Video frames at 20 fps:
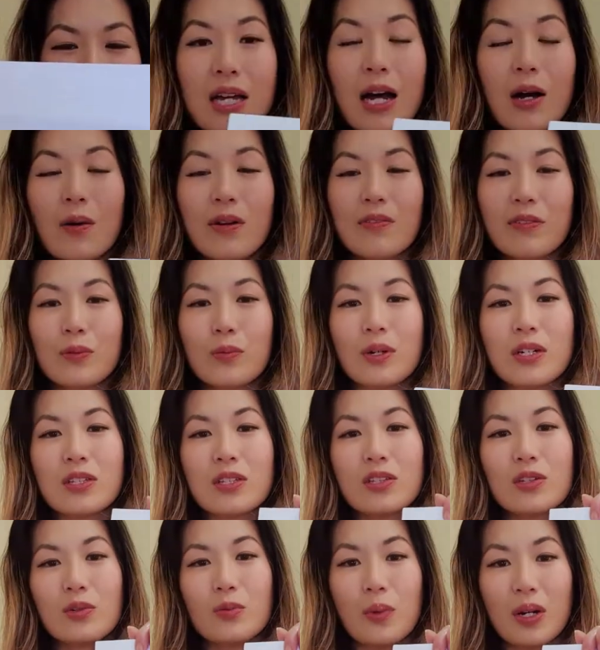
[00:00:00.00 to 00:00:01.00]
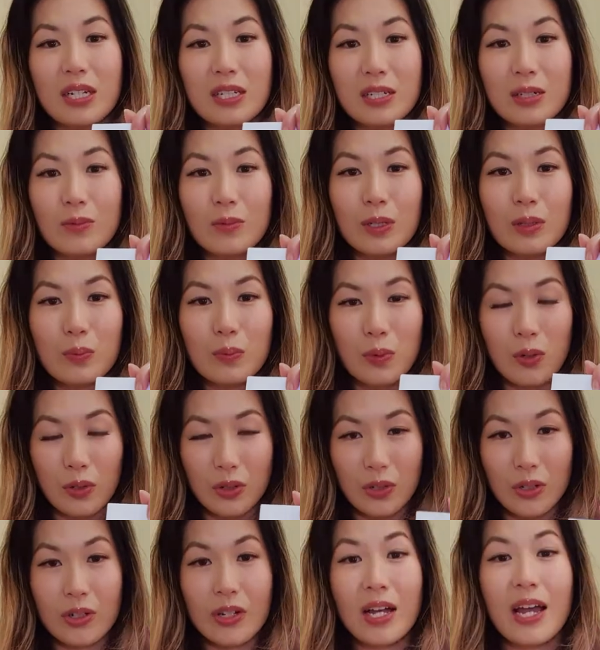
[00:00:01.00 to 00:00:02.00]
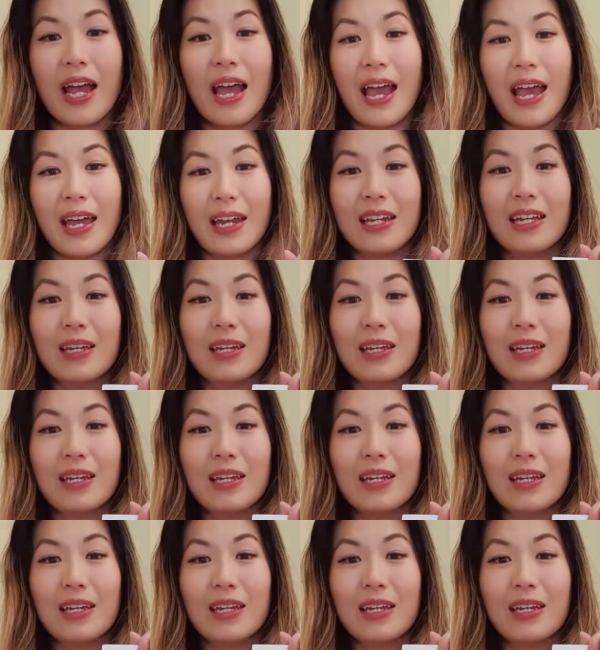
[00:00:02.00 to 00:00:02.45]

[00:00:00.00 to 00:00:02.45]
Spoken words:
However, once you wet it with water, an